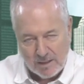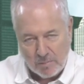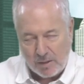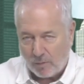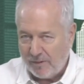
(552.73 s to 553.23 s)

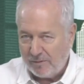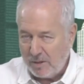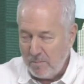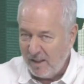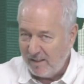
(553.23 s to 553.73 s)
But there were
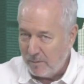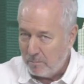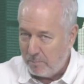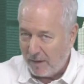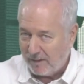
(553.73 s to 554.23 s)
50
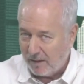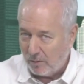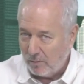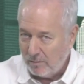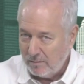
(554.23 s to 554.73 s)
million buffalo.